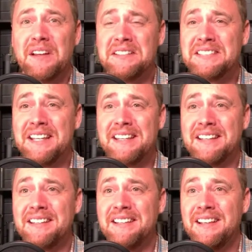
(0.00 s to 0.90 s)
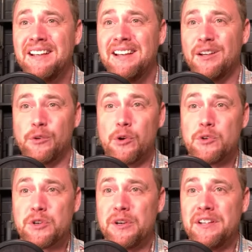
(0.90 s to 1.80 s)
Taking
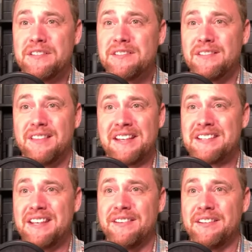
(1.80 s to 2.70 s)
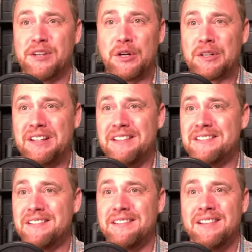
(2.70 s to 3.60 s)
groceries, Thanksgiving turkeys,
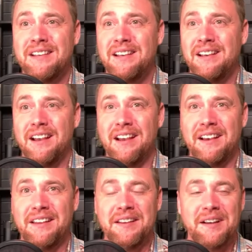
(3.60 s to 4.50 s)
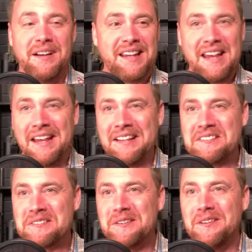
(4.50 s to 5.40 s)
and
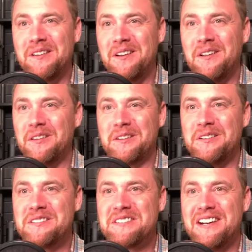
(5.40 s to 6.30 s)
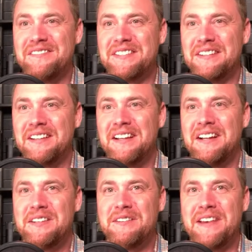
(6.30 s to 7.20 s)
cans and all the good stuff
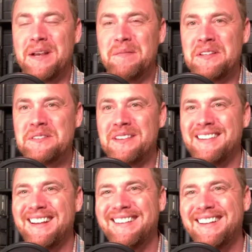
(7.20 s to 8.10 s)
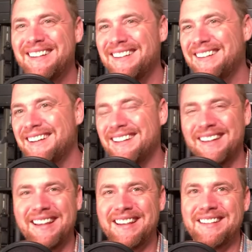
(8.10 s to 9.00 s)
to families. So not
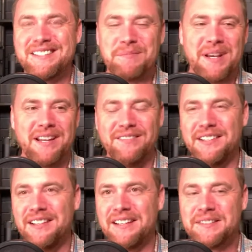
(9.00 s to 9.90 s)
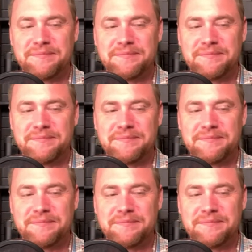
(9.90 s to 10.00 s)
like in some kind of a